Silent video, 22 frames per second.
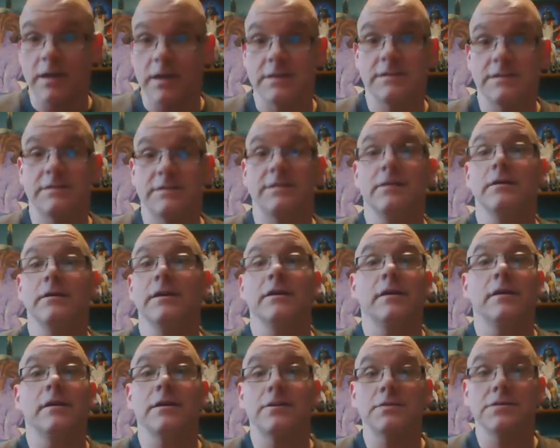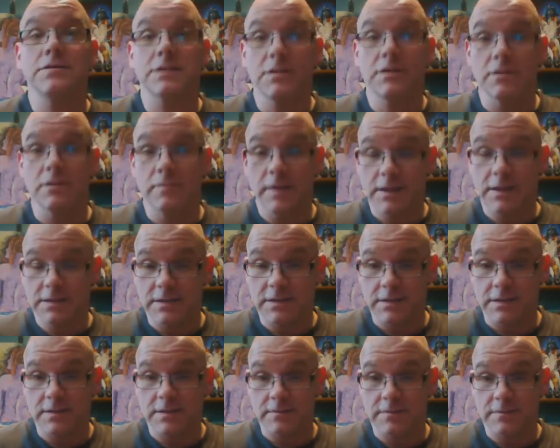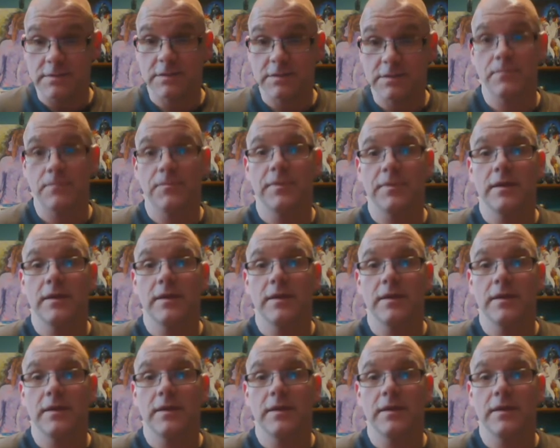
a zillion other skill-based systems,